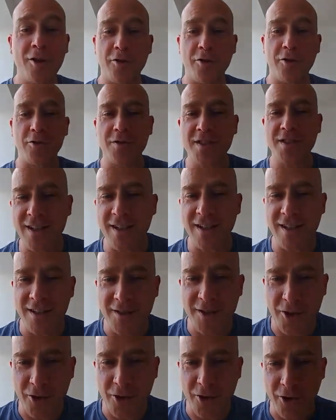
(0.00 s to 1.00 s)

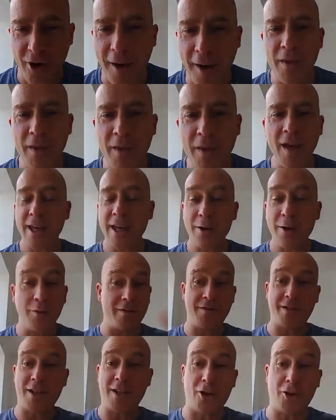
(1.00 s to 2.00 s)
Thucydides trap. He would
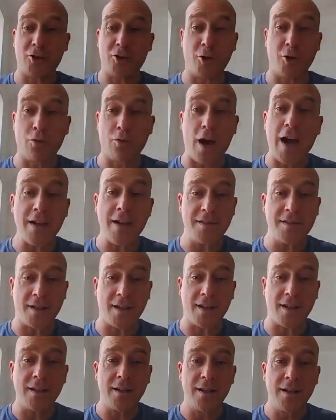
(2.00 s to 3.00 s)
have said, look, they're
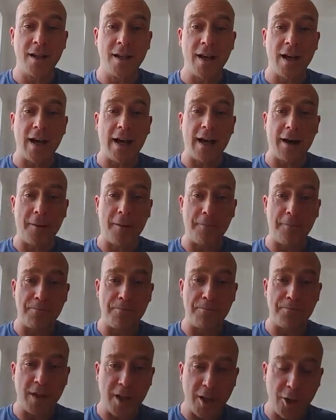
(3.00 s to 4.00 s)
rising.
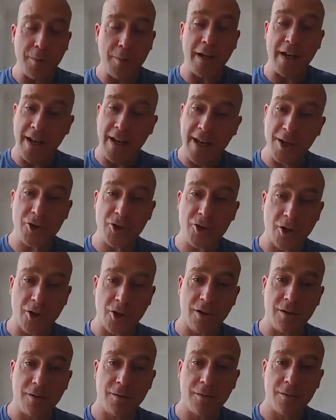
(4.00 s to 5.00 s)
Human
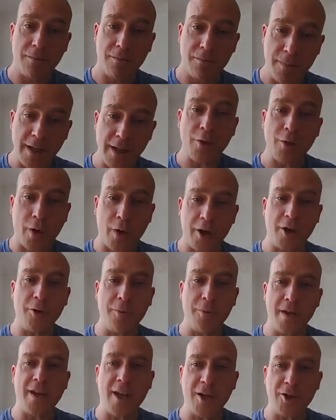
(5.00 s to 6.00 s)
nature, being what
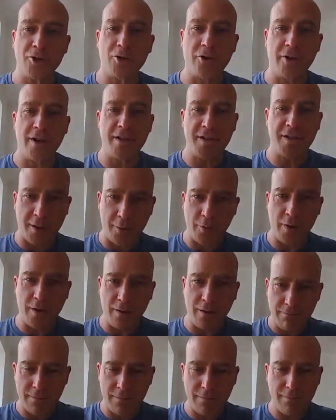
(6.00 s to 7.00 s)
human nature is, and
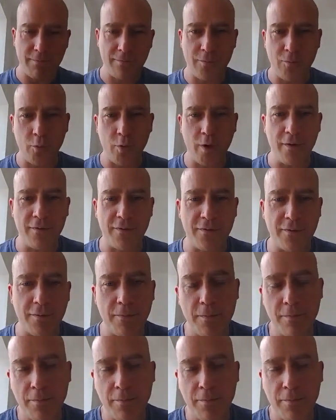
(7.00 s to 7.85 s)
we've